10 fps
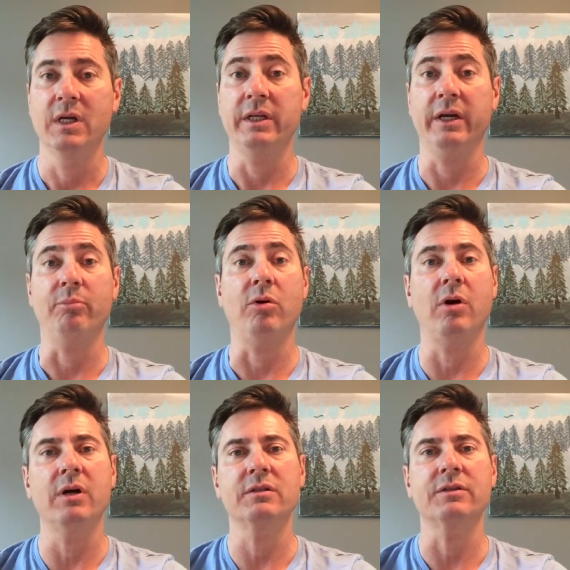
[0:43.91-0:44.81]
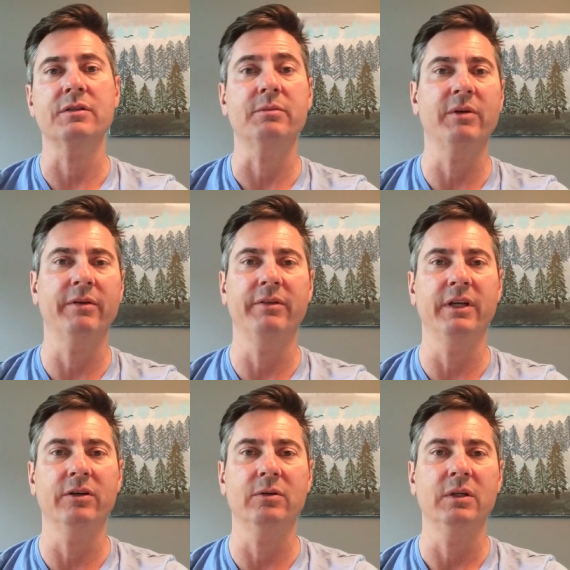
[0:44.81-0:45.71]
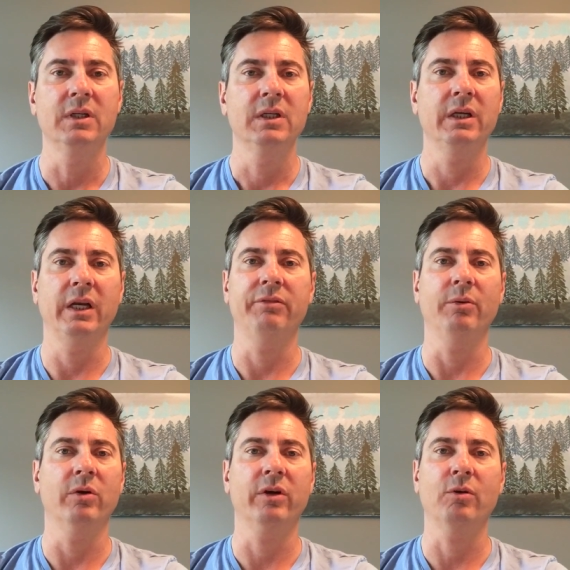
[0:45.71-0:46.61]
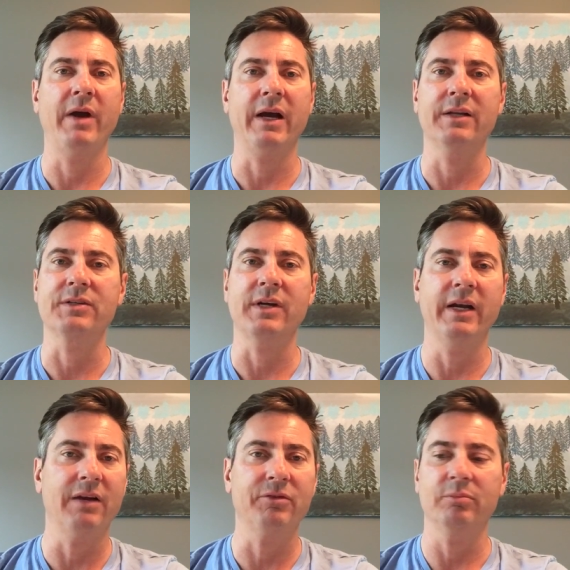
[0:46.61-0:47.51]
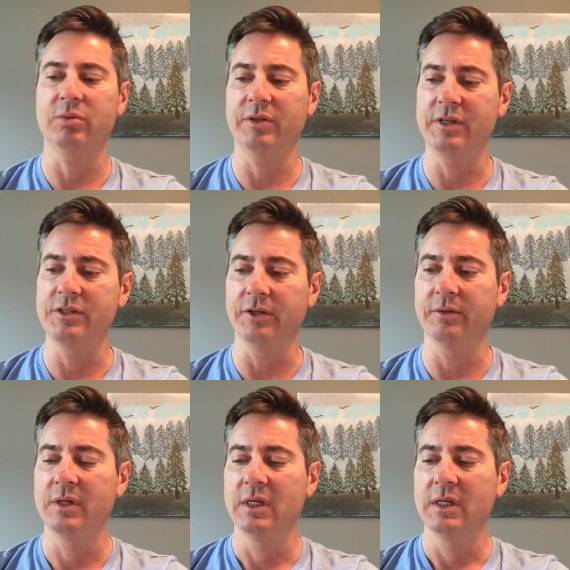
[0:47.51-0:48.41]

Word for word: Take a pause, listen to my video, and if you want to go back inside after, please do.